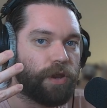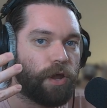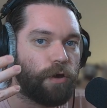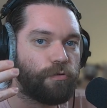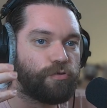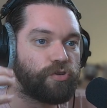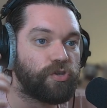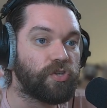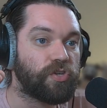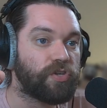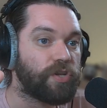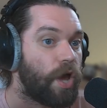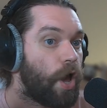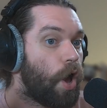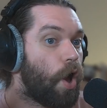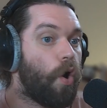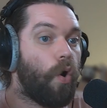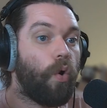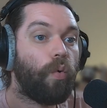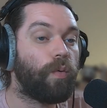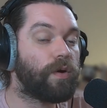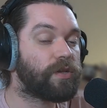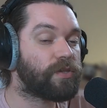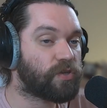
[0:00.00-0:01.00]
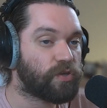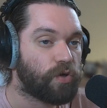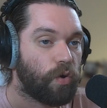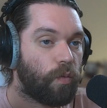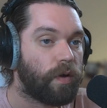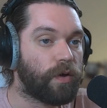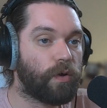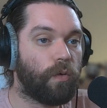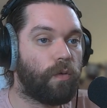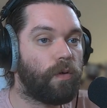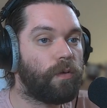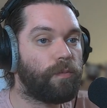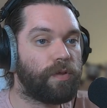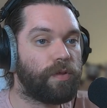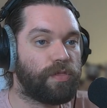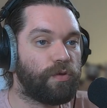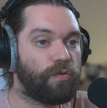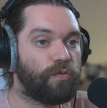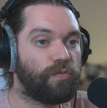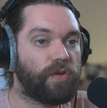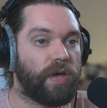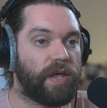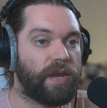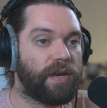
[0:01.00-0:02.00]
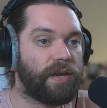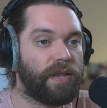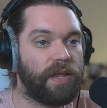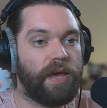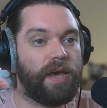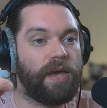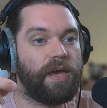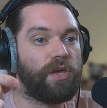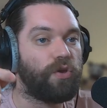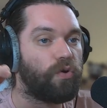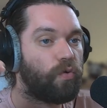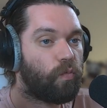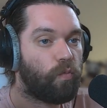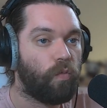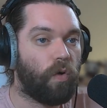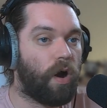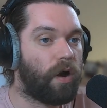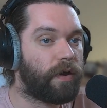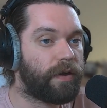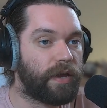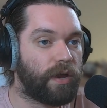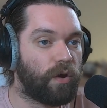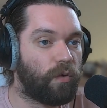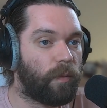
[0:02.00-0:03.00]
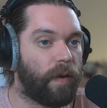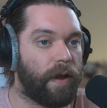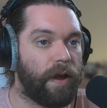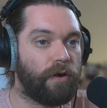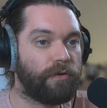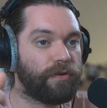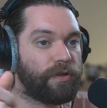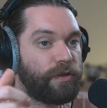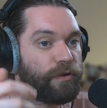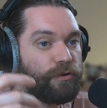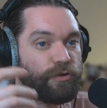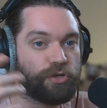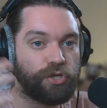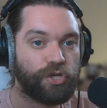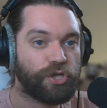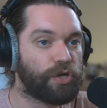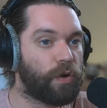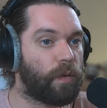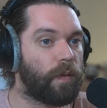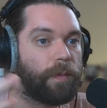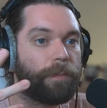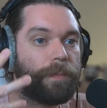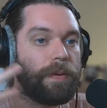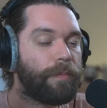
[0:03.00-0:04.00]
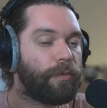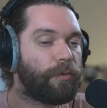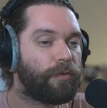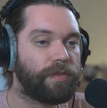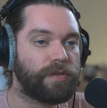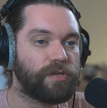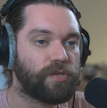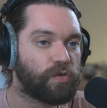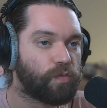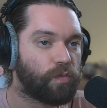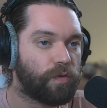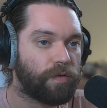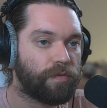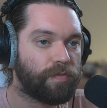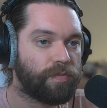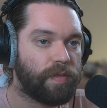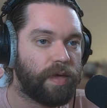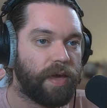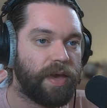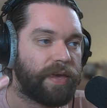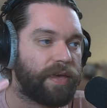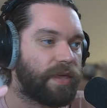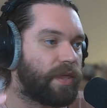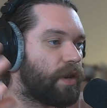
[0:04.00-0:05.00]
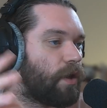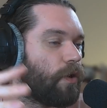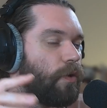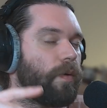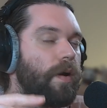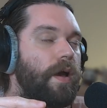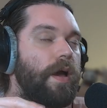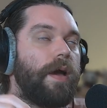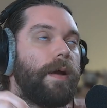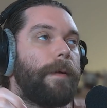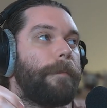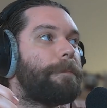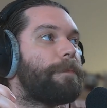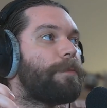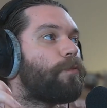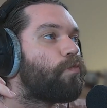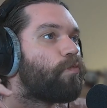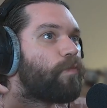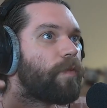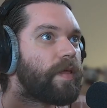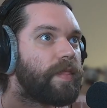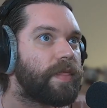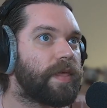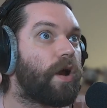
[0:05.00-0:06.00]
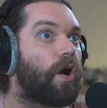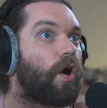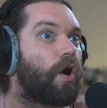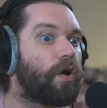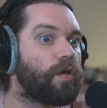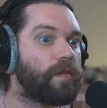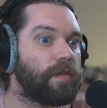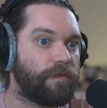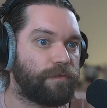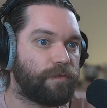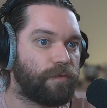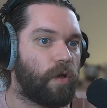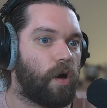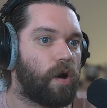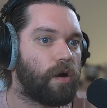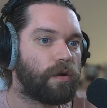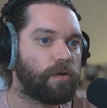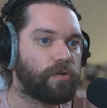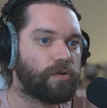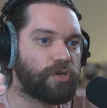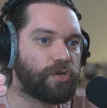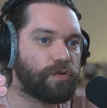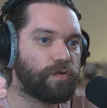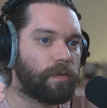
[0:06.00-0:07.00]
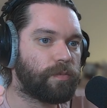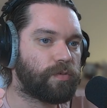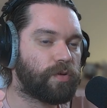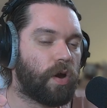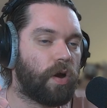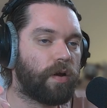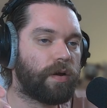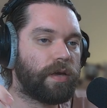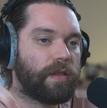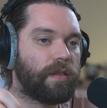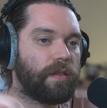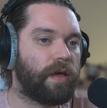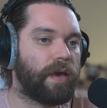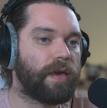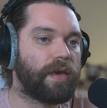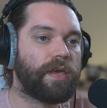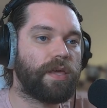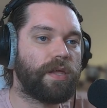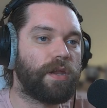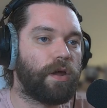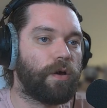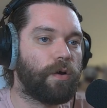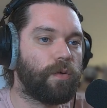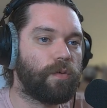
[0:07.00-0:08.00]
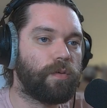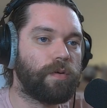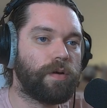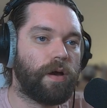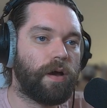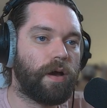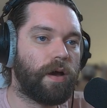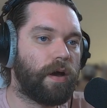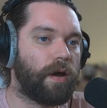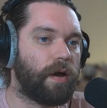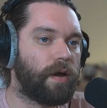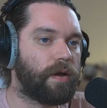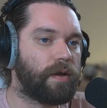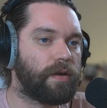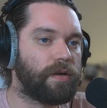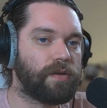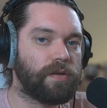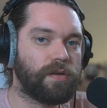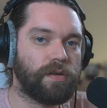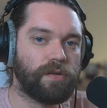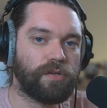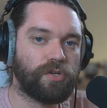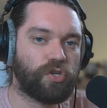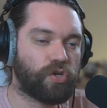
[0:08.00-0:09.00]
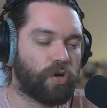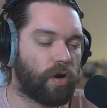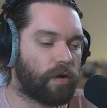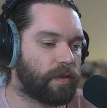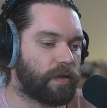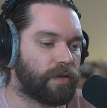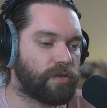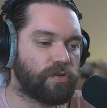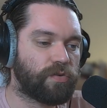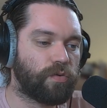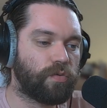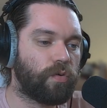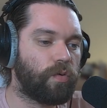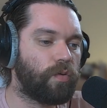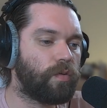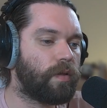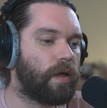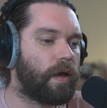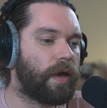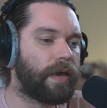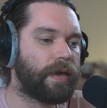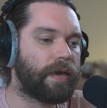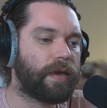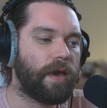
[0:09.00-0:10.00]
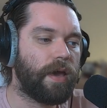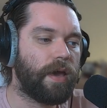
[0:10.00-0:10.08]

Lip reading: just what's going on with you day to day. You're walking around and you're just showing people this sort of thing. Really early vloggers too. I'm talking like, Charlie Is So Cool, like